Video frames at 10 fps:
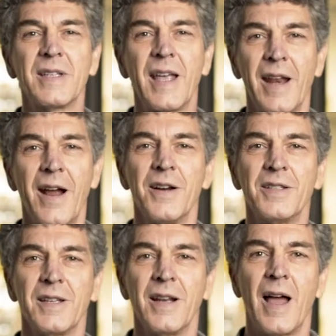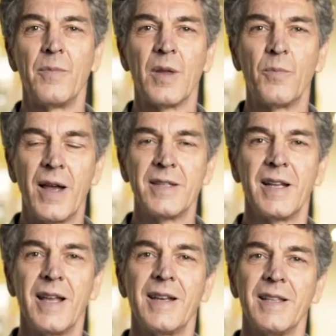is Ken Harrison. I'm the President